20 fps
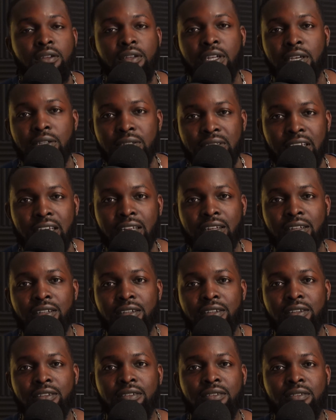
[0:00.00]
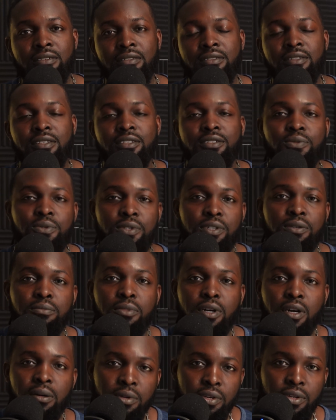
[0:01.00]
Now, sadly, This Week in
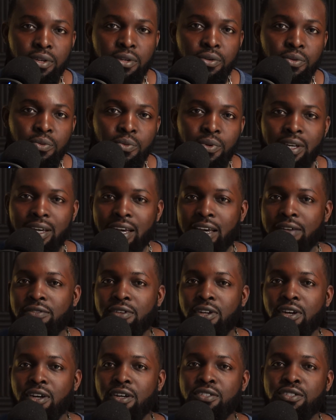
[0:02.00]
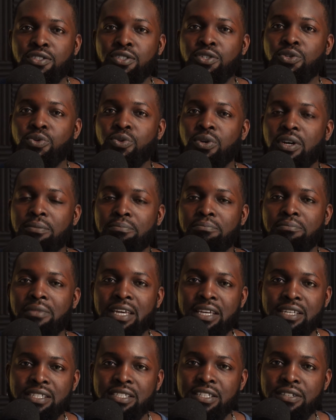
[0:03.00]
Barbecue, we have lost two
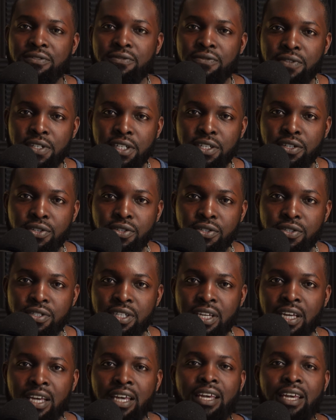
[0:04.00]
amazing figures